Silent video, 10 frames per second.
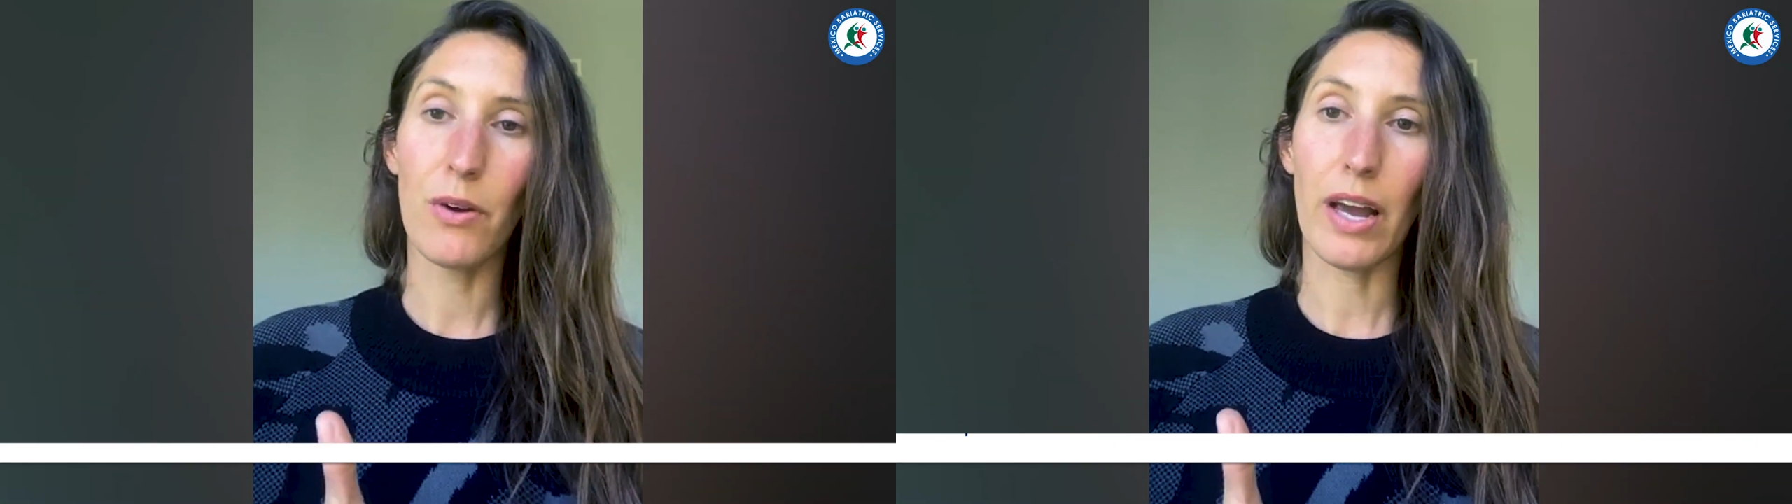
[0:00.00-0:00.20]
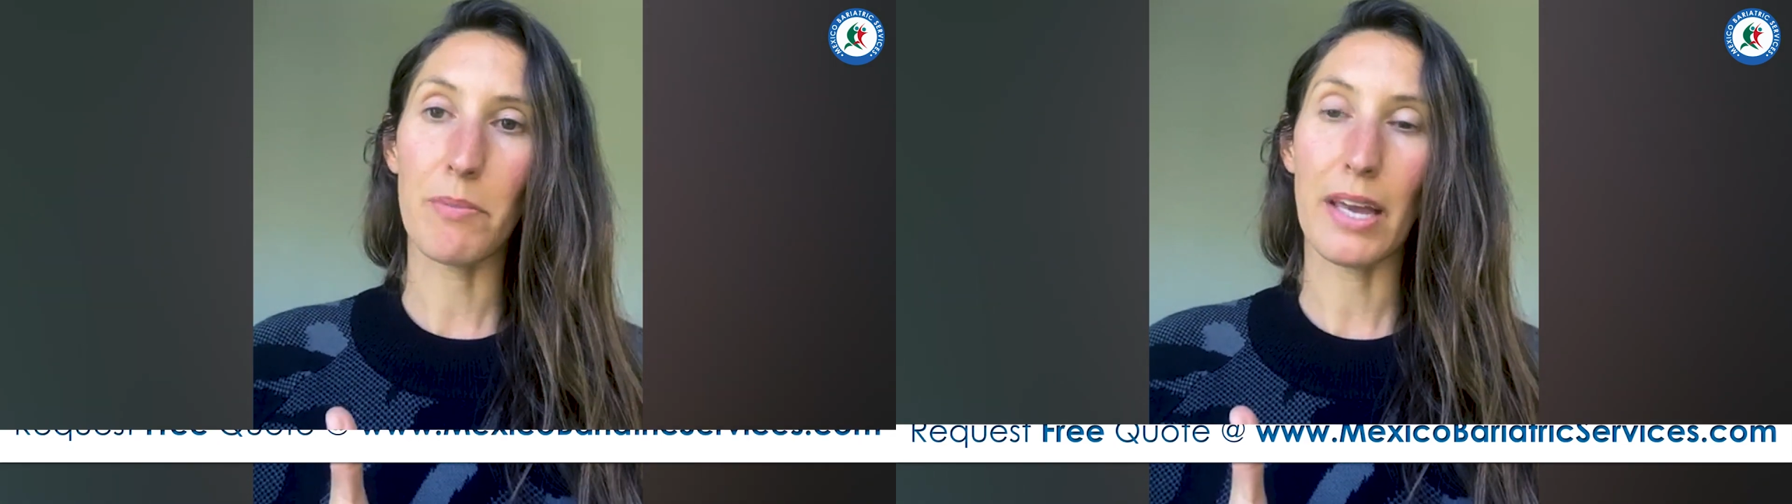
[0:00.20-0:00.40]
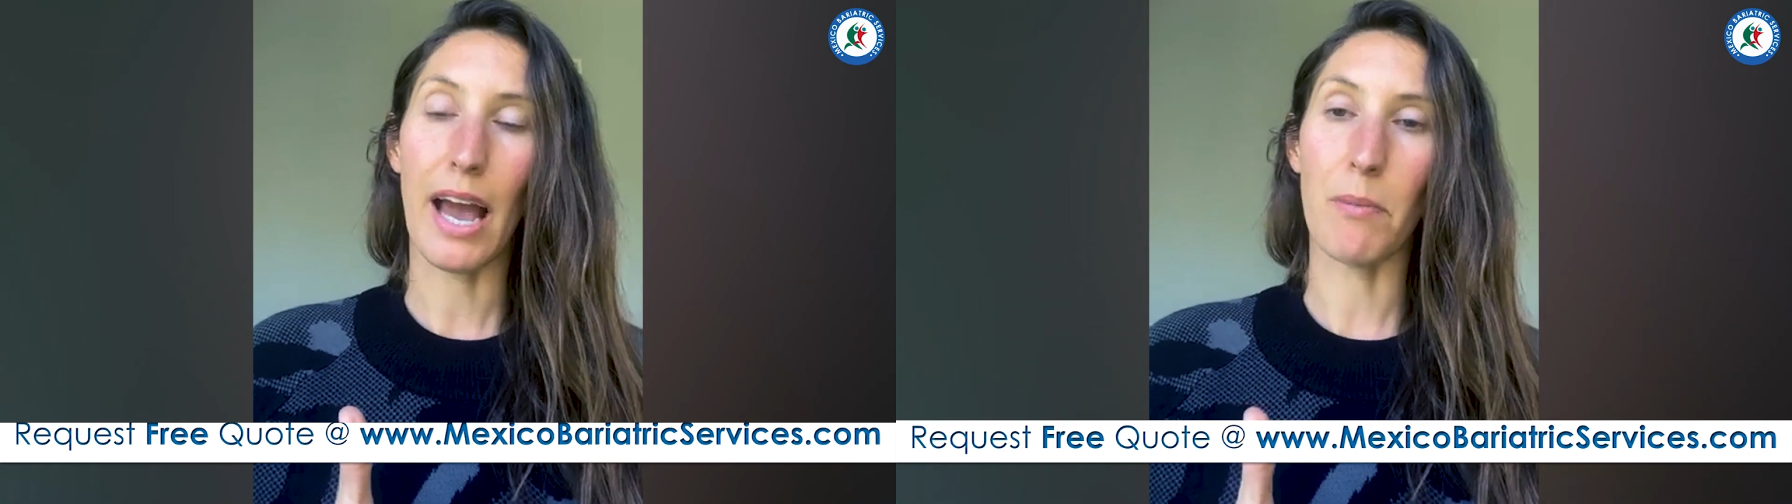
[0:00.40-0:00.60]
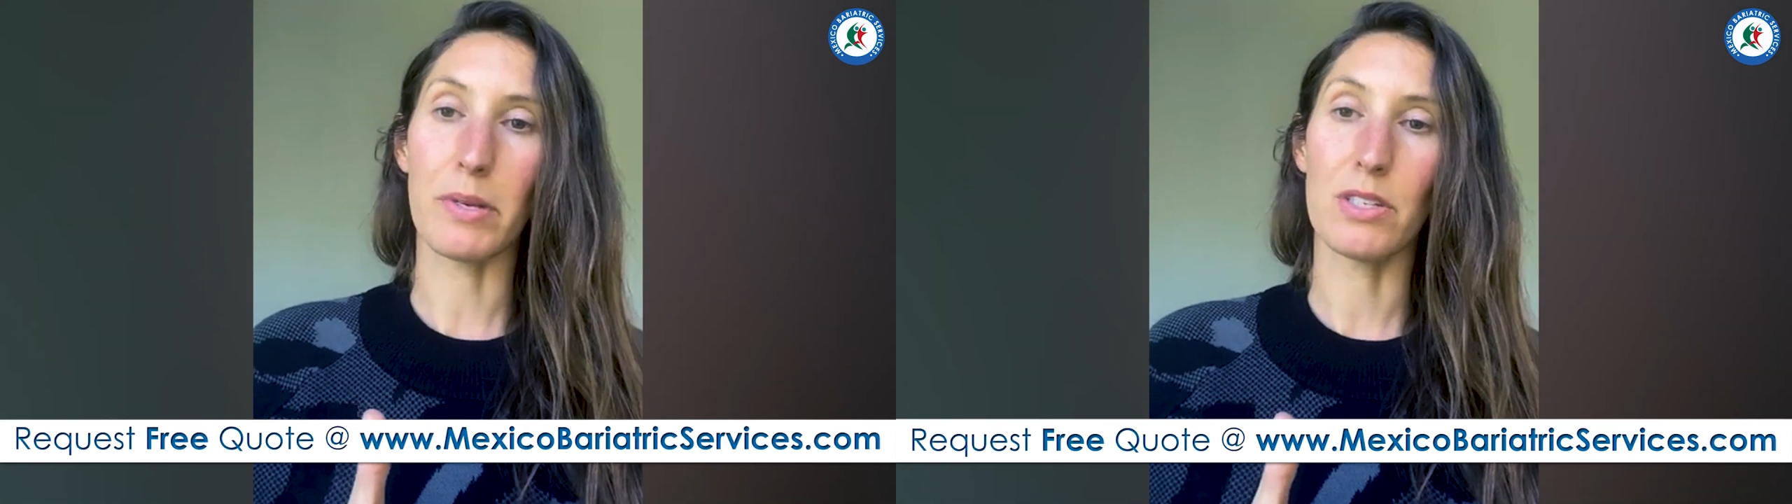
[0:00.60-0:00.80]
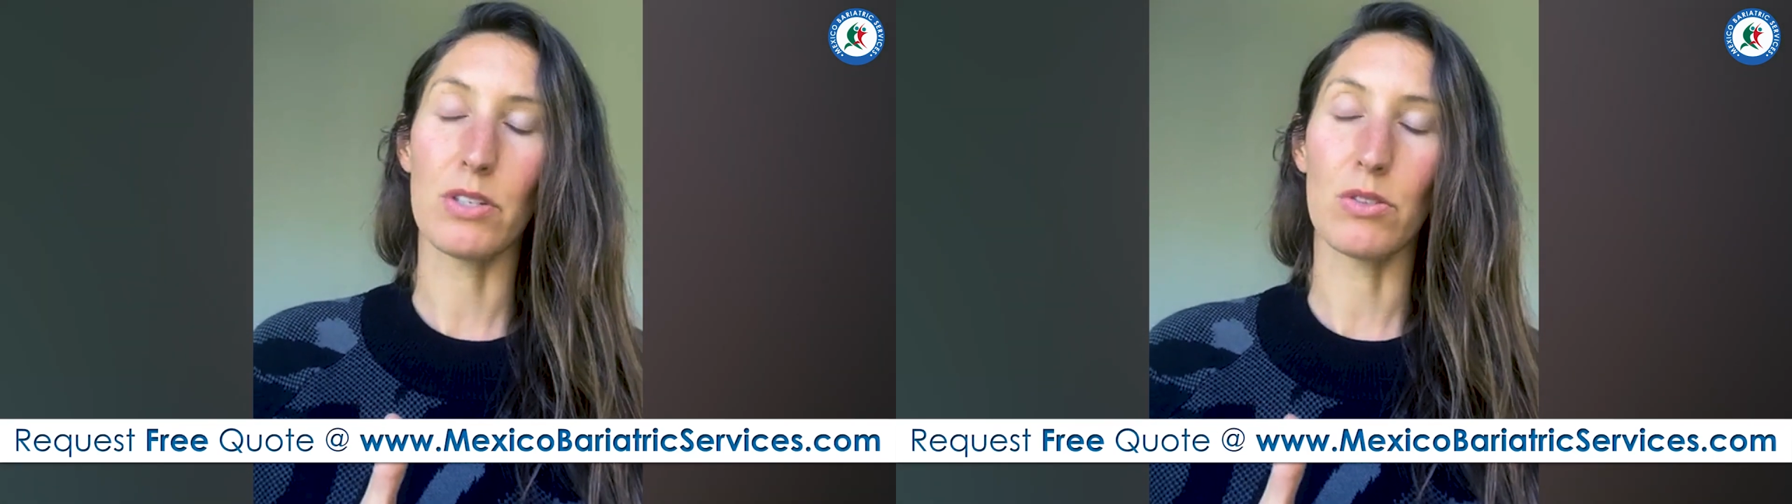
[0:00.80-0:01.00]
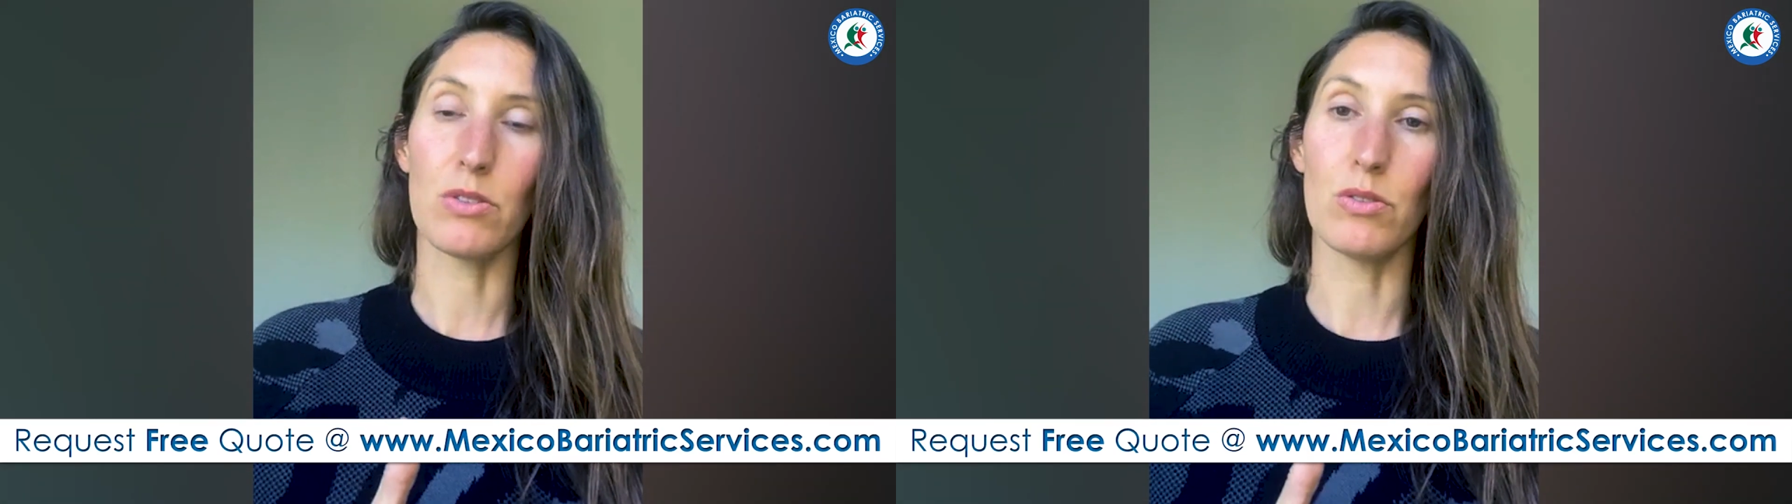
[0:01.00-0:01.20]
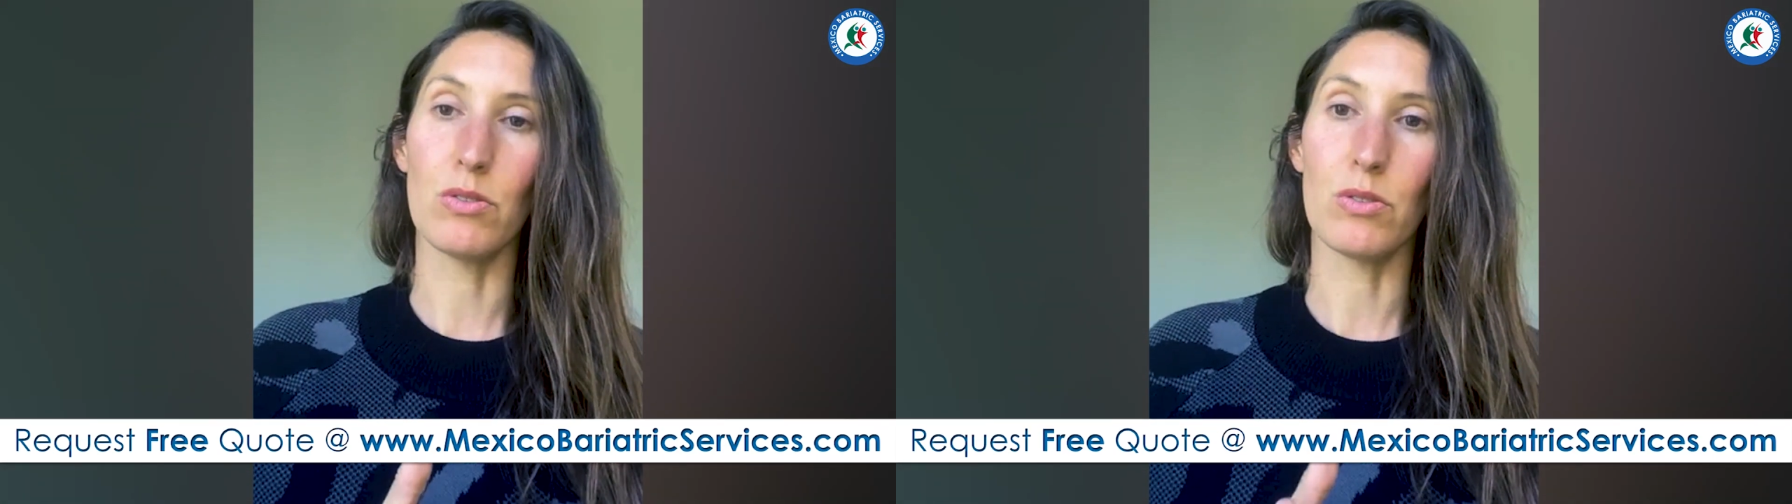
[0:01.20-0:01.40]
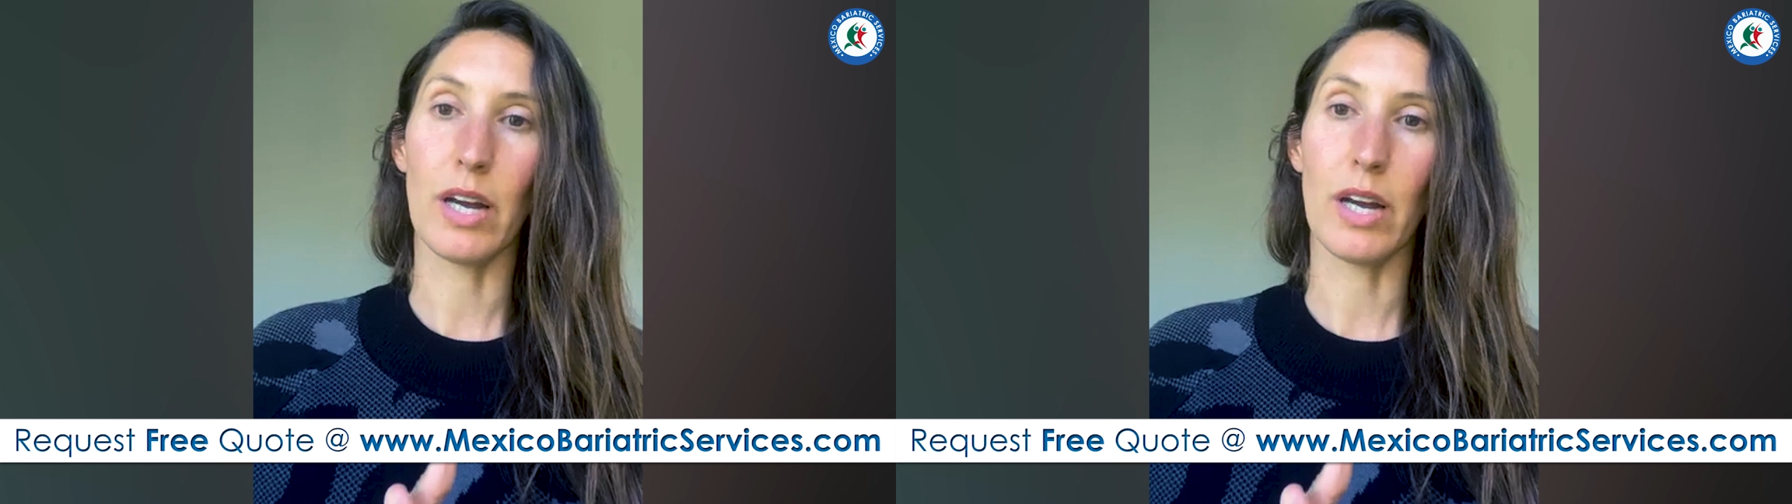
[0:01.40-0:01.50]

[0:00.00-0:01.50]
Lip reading: I'd be happy to